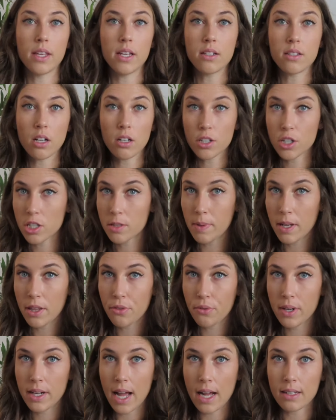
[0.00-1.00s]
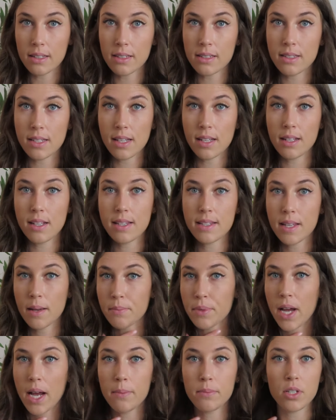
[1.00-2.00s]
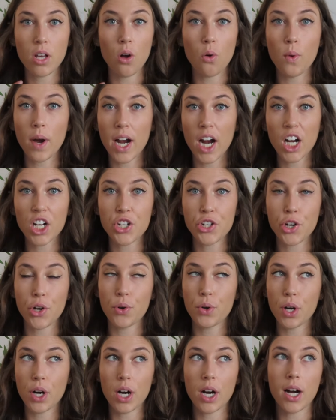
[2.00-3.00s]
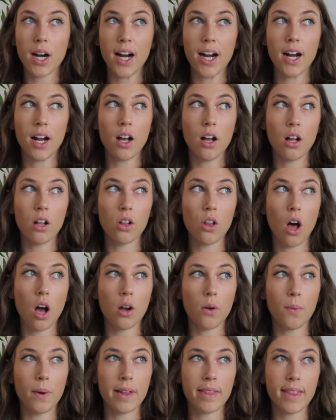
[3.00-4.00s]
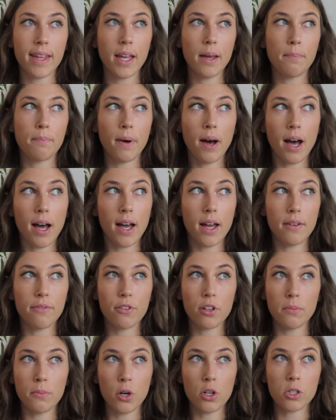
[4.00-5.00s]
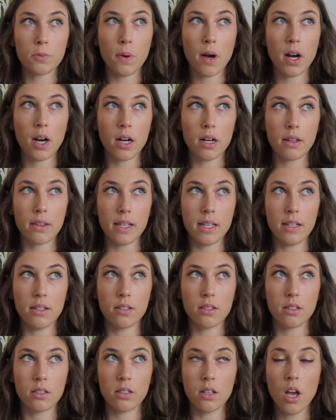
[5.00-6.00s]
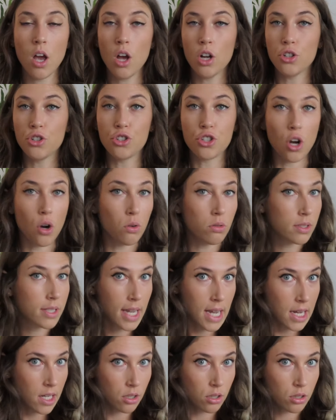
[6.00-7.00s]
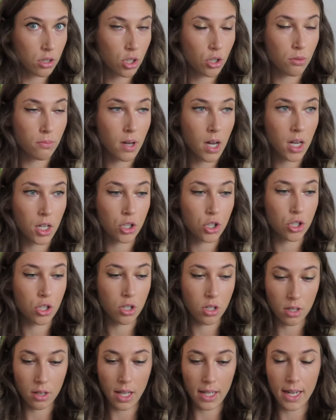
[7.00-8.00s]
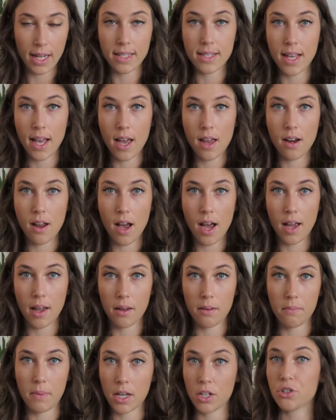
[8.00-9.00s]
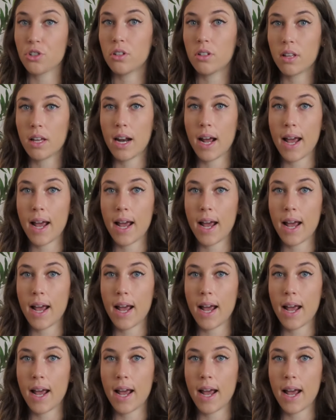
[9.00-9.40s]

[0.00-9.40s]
these are just my three necklaces. Sometimes I'll wear a choker along with it, but for the most part, these don't tangle too much. Like I said, I make sure that